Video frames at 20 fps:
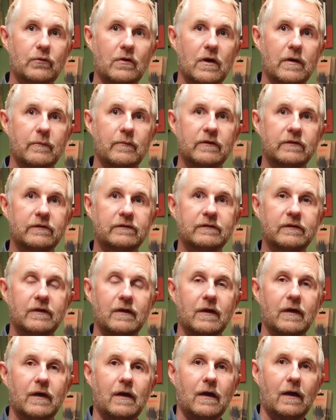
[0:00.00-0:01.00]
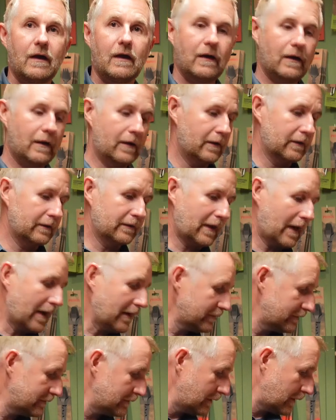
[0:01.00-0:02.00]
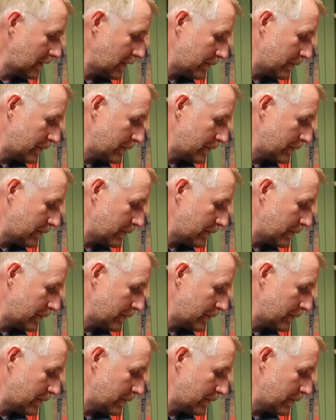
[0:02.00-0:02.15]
Primus power gas,